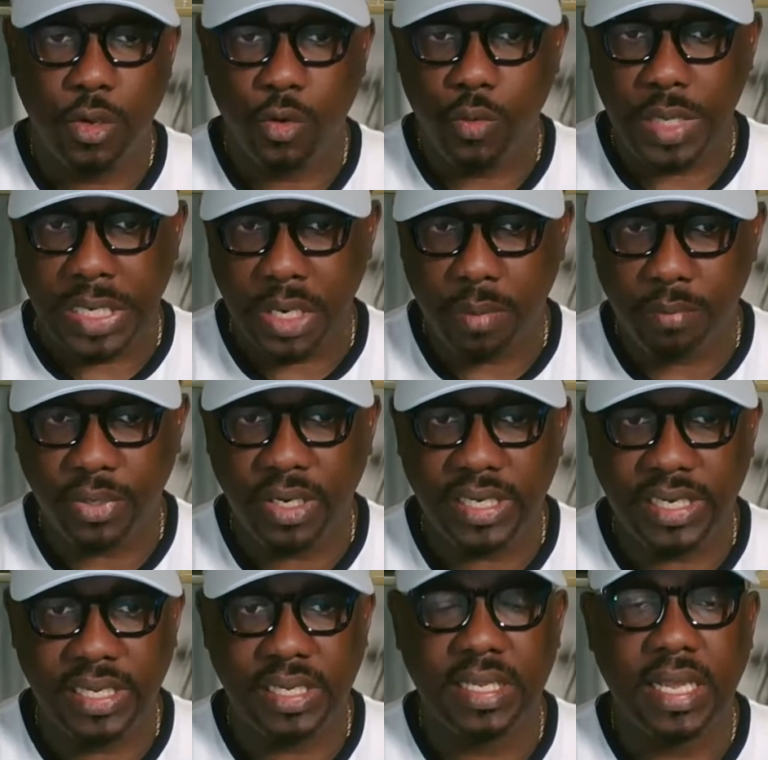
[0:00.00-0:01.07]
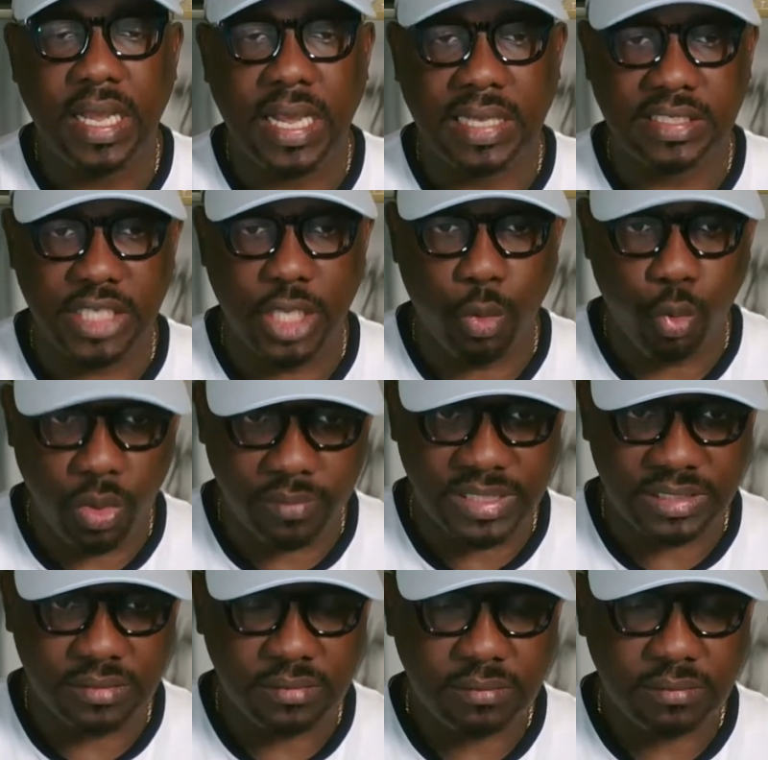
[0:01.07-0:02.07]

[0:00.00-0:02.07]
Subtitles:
with your body as a woman.